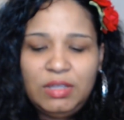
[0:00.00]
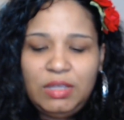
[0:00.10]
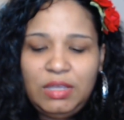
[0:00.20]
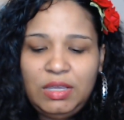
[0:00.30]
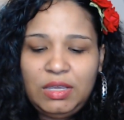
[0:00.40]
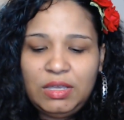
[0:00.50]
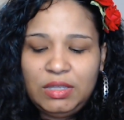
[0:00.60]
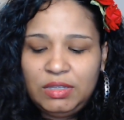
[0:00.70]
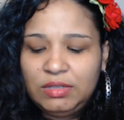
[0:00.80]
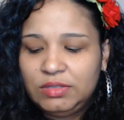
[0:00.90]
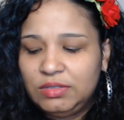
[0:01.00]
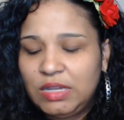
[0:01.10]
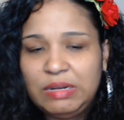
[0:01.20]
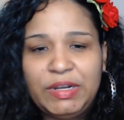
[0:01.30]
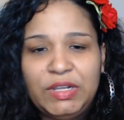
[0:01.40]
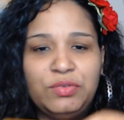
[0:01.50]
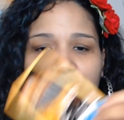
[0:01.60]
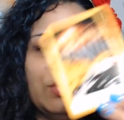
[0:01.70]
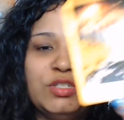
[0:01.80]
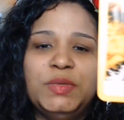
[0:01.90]
And anybody who
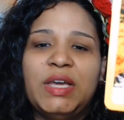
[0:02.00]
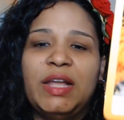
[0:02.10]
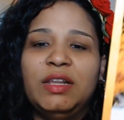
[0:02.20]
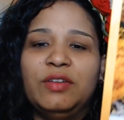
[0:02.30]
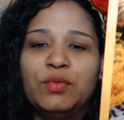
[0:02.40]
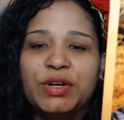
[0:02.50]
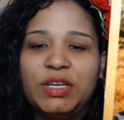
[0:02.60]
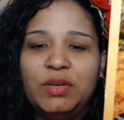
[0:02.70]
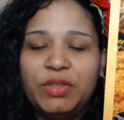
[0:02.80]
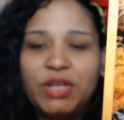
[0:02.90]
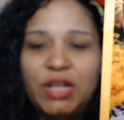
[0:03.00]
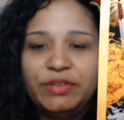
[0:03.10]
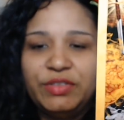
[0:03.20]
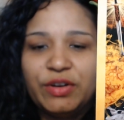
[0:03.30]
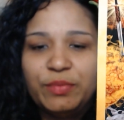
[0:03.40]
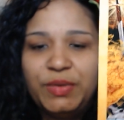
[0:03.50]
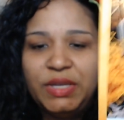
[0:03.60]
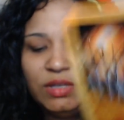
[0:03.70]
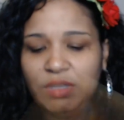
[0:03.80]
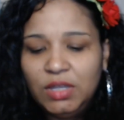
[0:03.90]
knows me, I love working with color
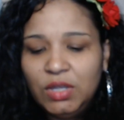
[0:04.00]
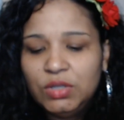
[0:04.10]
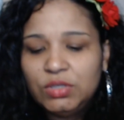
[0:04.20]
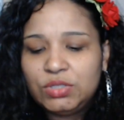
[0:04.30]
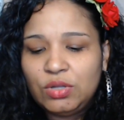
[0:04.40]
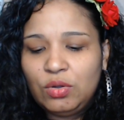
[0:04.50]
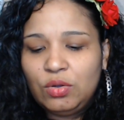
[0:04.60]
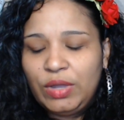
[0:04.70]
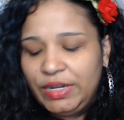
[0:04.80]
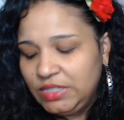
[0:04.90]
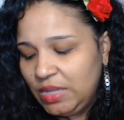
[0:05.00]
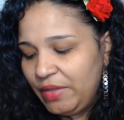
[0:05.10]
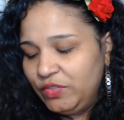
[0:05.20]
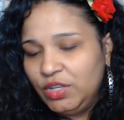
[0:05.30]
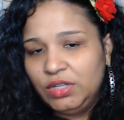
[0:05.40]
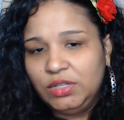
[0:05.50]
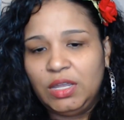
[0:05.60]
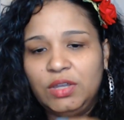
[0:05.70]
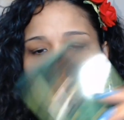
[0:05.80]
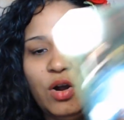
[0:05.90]
therapy. So anytime I've done
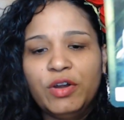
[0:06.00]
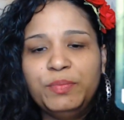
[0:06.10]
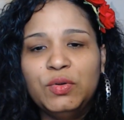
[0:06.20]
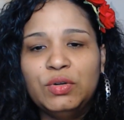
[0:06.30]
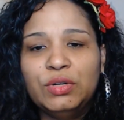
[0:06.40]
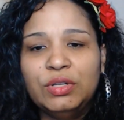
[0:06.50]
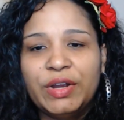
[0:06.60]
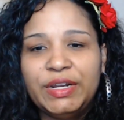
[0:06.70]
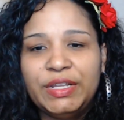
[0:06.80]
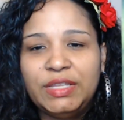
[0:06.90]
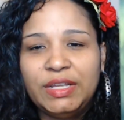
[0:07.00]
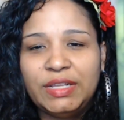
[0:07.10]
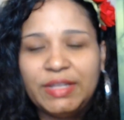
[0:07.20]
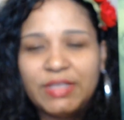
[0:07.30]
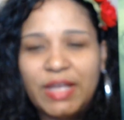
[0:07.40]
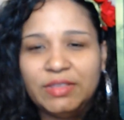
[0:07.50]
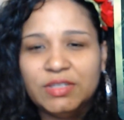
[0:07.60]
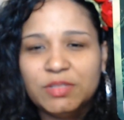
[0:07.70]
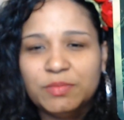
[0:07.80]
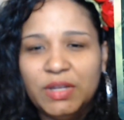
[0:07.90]
a card pull or anything like that
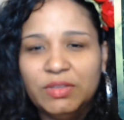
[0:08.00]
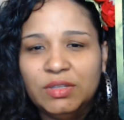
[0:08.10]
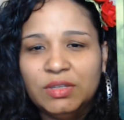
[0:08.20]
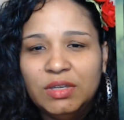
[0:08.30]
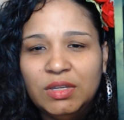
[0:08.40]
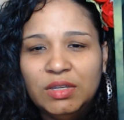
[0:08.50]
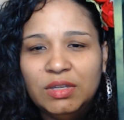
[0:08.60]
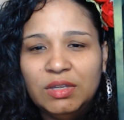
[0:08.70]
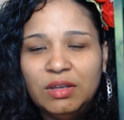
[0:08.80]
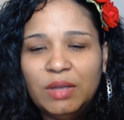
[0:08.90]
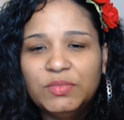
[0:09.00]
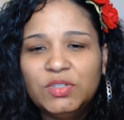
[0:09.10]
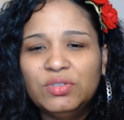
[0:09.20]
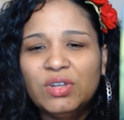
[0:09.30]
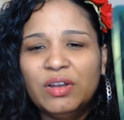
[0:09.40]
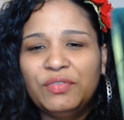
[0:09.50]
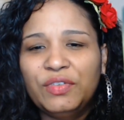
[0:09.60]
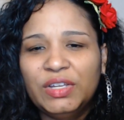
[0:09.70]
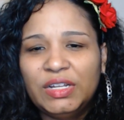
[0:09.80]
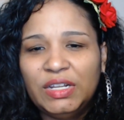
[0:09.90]
this month, I'm so sorry for
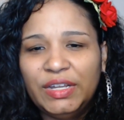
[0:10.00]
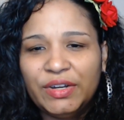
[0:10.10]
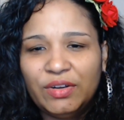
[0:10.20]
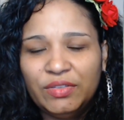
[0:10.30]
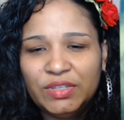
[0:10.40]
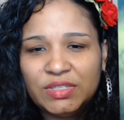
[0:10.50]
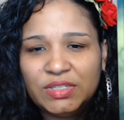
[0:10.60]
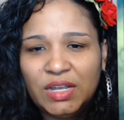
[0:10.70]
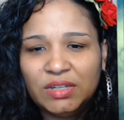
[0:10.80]
the glare on this deck.